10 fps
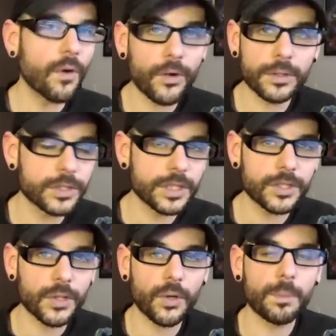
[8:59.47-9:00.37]
Her and her
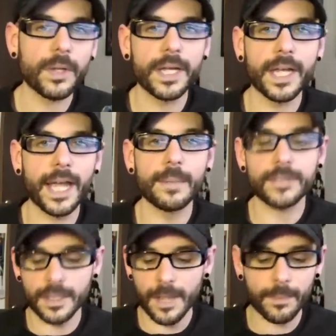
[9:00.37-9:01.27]
sister grew up playing
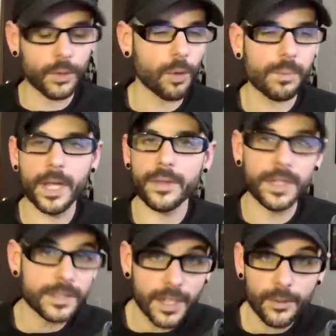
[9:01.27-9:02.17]
games, and they grew up playing
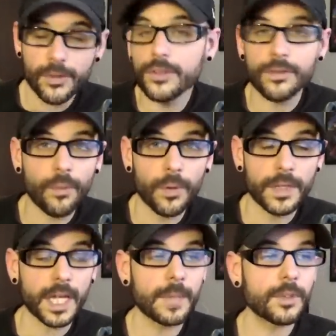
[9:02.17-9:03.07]
the Nintendo 64
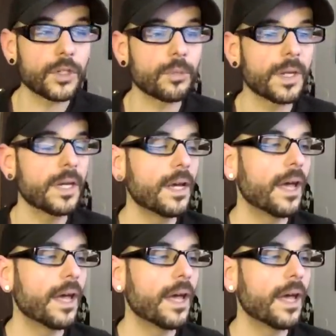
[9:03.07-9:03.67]
and the GameCube.